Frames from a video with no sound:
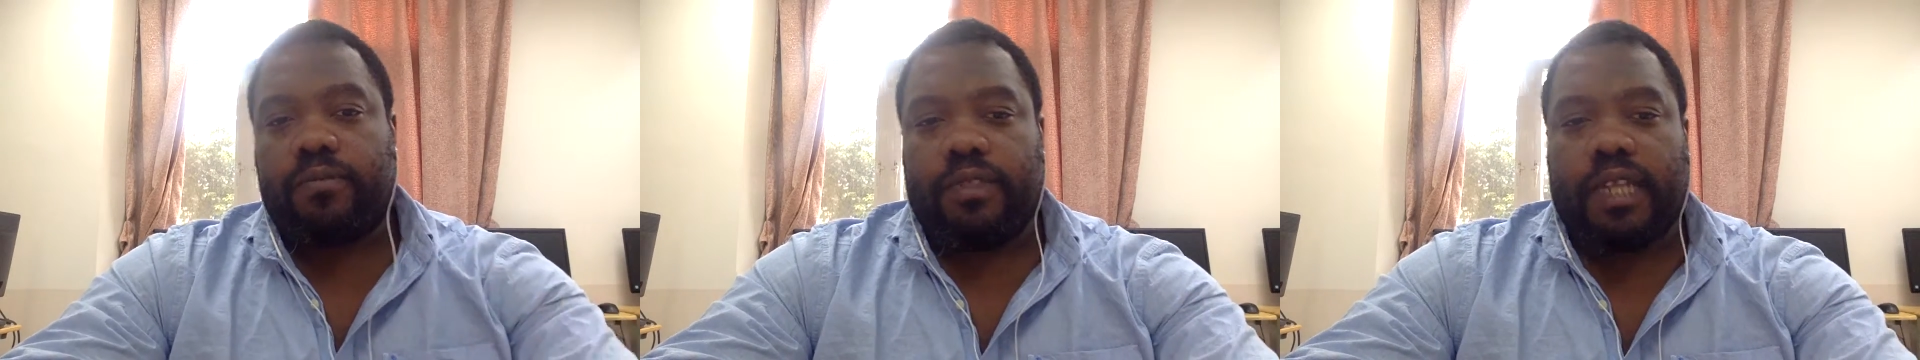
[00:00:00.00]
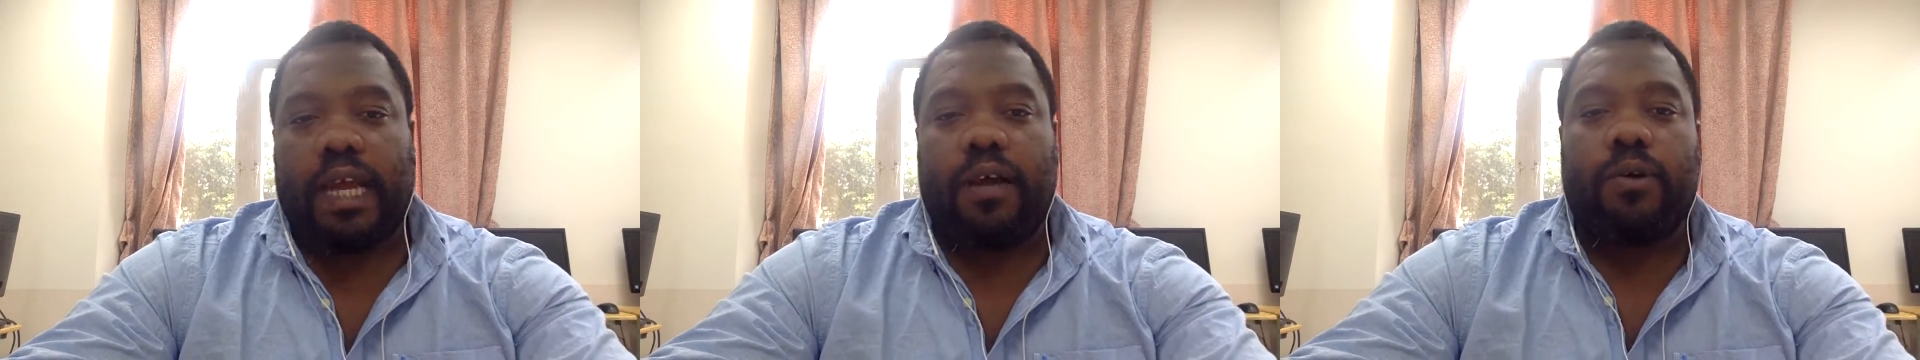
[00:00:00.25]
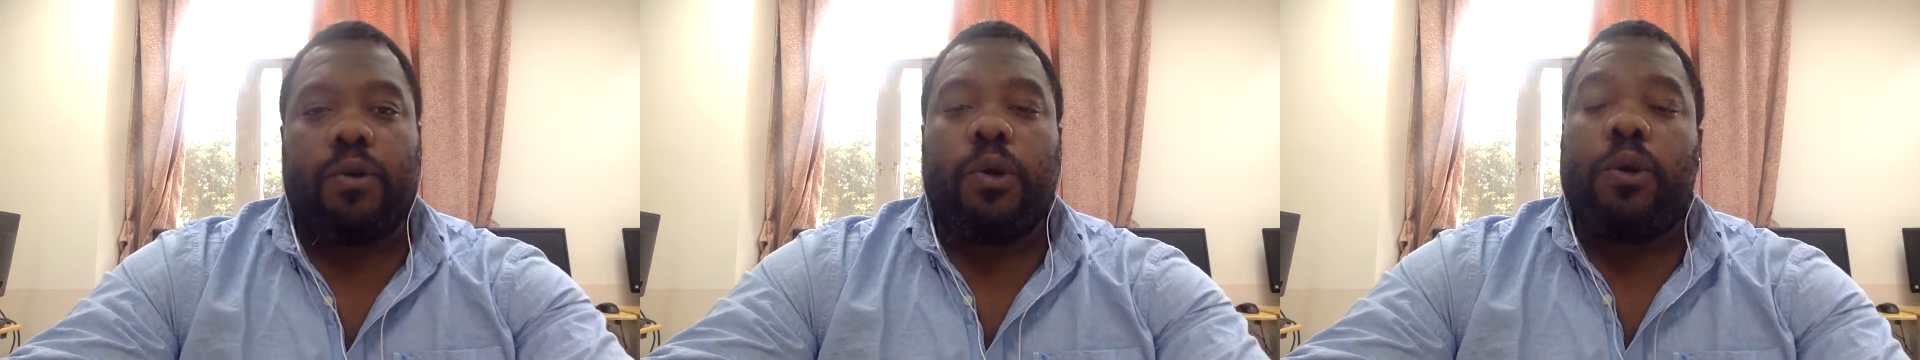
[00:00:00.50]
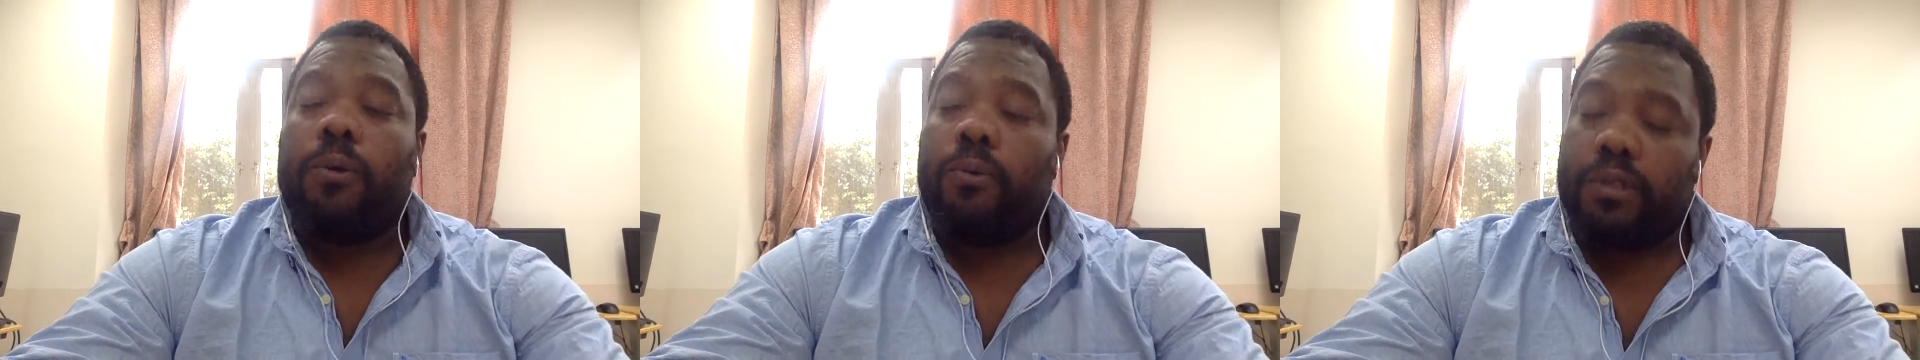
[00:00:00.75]
Now,
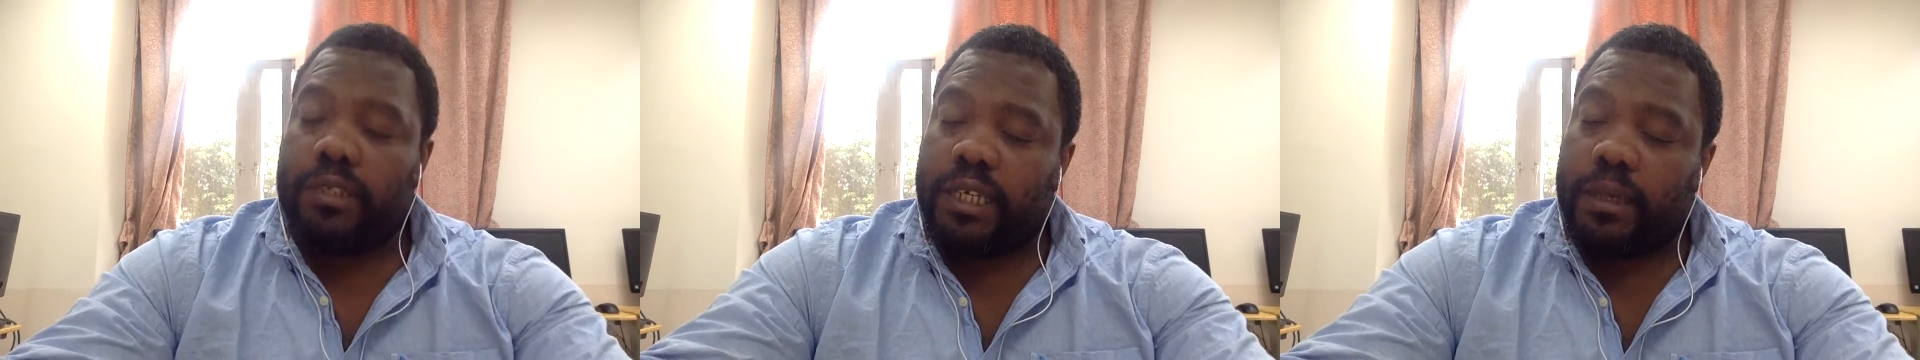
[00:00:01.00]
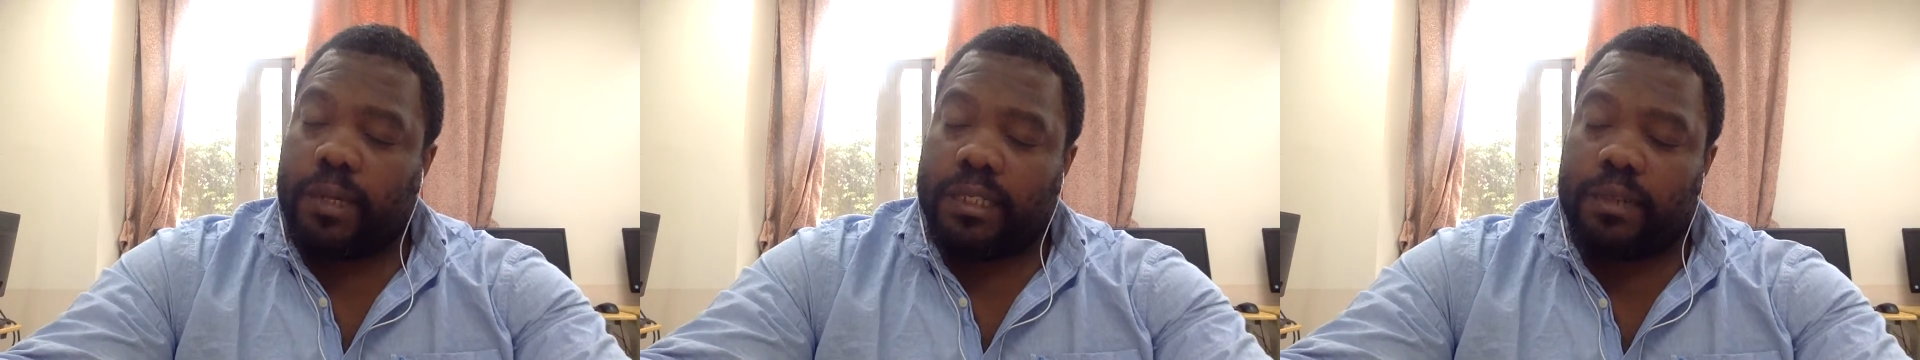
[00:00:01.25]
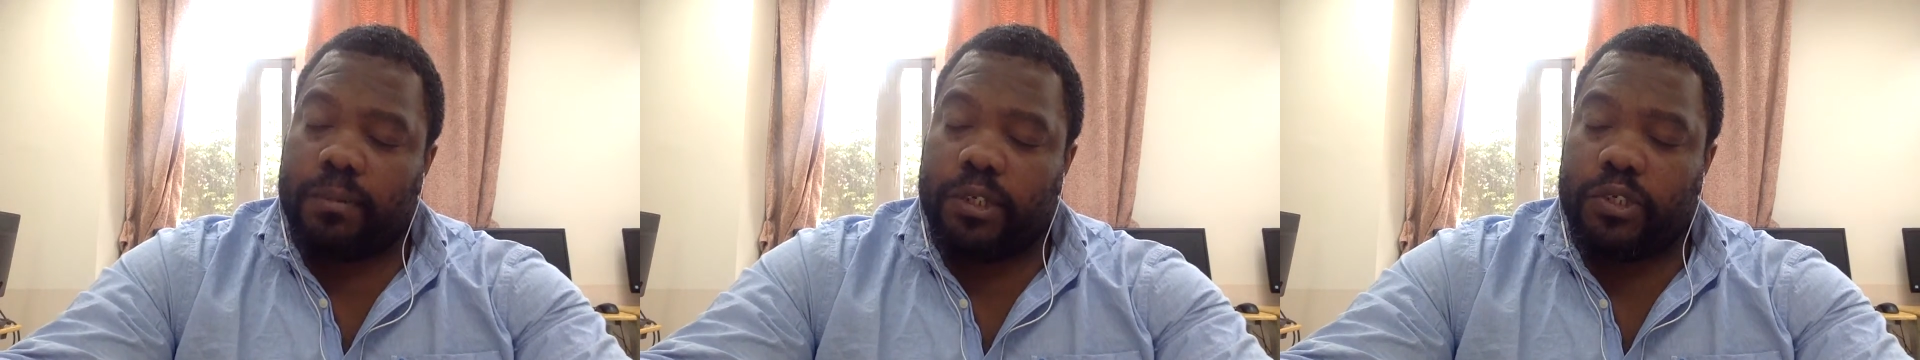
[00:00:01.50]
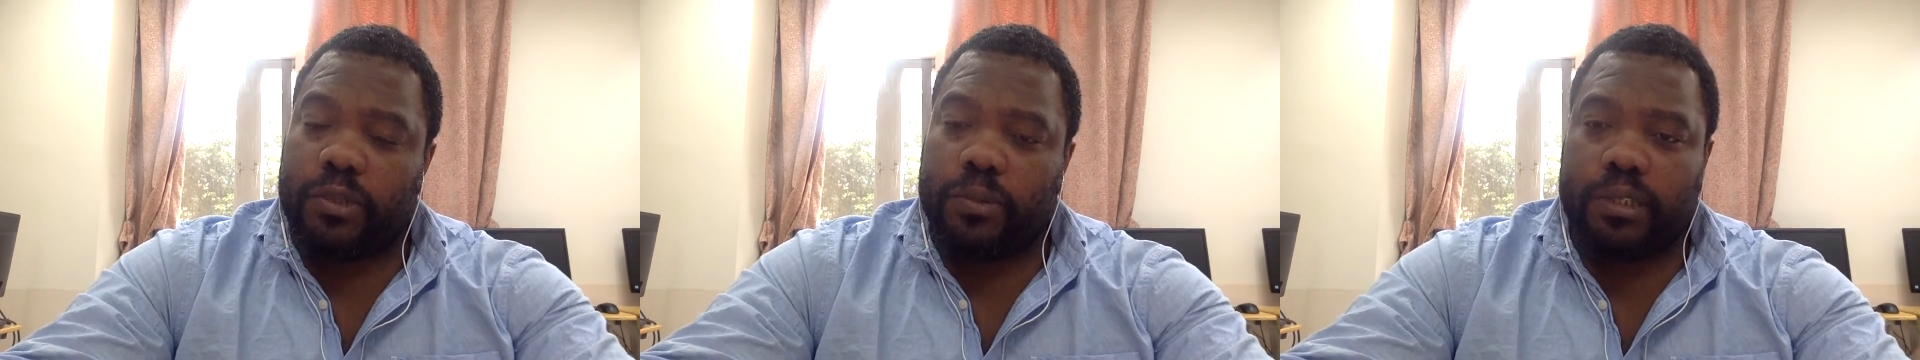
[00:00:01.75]
once again, as I mentioned,